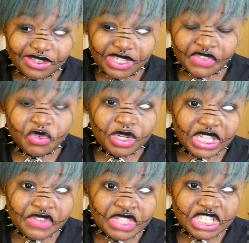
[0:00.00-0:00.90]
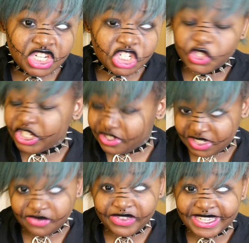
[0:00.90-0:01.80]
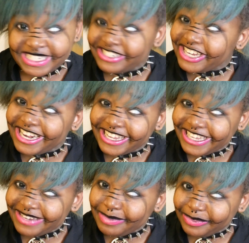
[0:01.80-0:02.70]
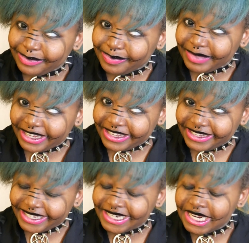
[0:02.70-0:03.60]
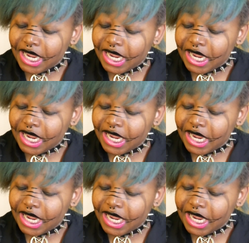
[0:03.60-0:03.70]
If you want to live in this country, there's some vaccines you gotta get, my guy.